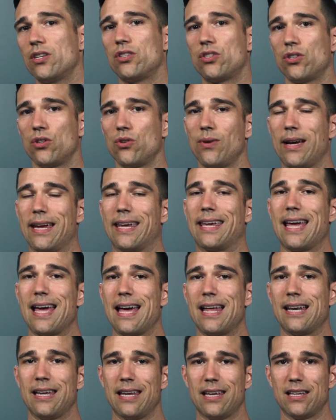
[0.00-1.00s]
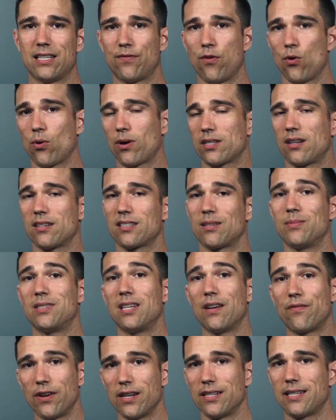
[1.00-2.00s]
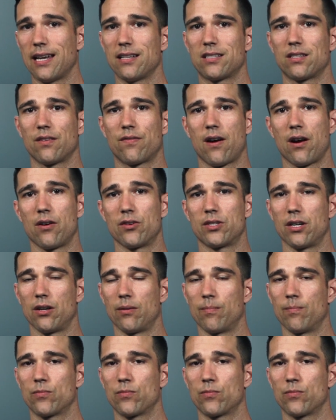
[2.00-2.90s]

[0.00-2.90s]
to do, again, is focus on some different intensifiers here.